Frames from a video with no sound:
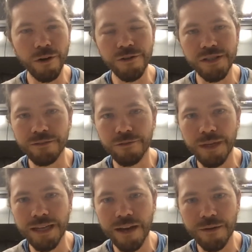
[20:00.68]
interesting for
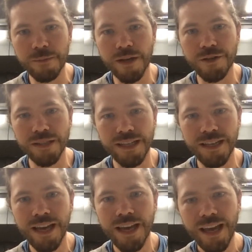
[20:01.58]
me now, especially,
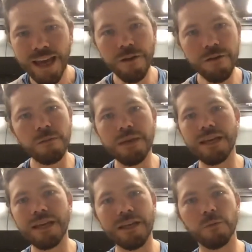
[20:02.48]
and also
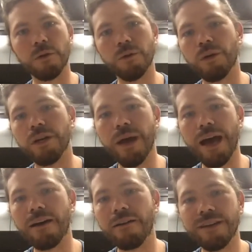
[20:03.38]
making things work with what you
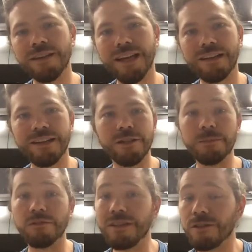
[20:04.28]
have. And like in
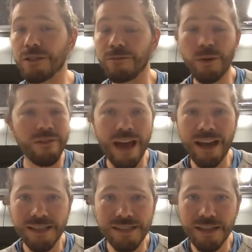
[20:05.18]
terms of research, if you have
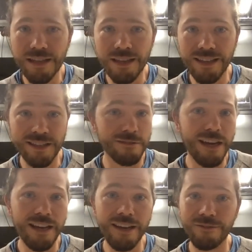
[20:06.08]
access to the thing, that's
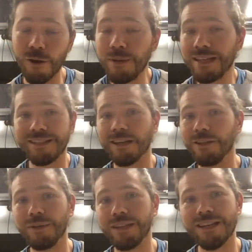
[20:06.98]
great. If nobody can tell
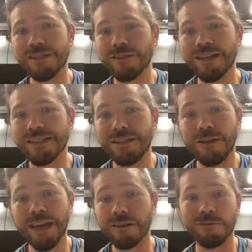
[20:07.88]
you what the history is and
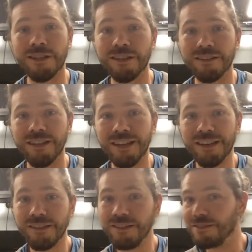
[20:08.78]
you get it wrong,
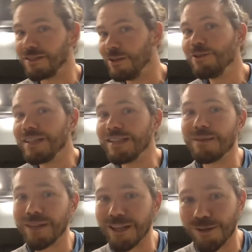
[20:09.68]
usually
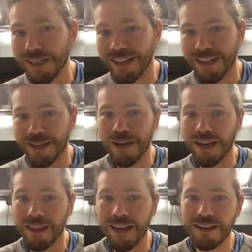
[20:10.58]
something interesting can come
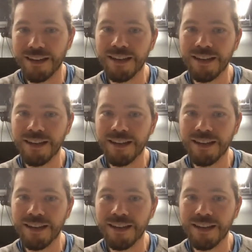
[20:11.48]
out of that.